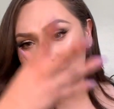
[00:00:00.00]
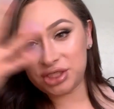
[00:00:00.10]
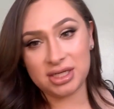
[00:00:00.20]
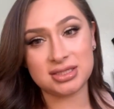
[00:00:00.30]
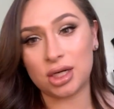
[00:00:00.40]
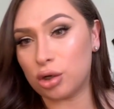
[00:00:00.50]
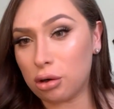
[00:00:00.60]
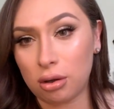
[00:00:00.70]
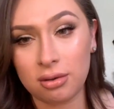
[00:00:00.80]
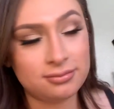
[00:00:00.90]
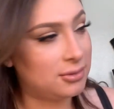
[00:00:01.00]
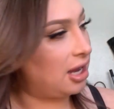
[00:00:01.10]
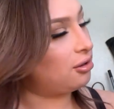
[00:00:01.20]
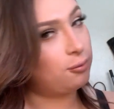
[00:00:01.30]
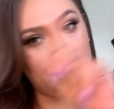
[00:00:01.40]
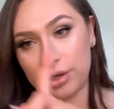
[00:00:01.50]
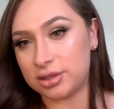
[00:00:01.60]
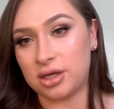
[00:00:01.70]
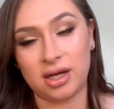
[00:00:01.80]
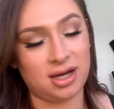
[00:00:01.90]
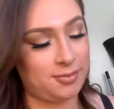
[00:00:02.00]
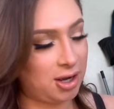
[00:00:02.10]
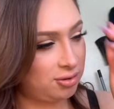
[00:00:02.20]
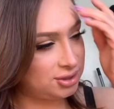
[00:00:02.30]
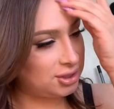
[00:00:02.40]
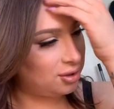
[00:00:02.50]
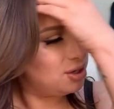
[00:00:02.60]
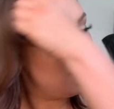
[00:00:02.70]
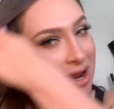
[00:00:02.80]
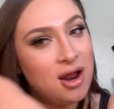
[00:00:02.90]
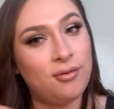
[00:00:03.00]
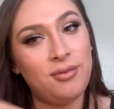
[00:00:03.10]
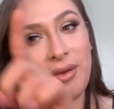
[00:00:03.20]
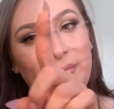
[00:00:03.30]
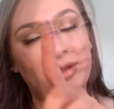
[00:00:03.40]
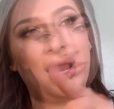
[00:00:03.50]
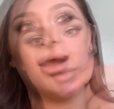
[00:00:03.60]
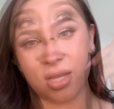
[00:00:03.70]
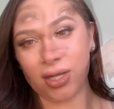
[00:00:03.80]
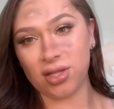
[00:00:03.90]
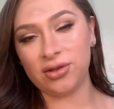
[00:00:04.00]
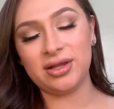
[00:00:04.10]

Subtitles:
she's a girl. I don't know what you're talking about. So remember that. Another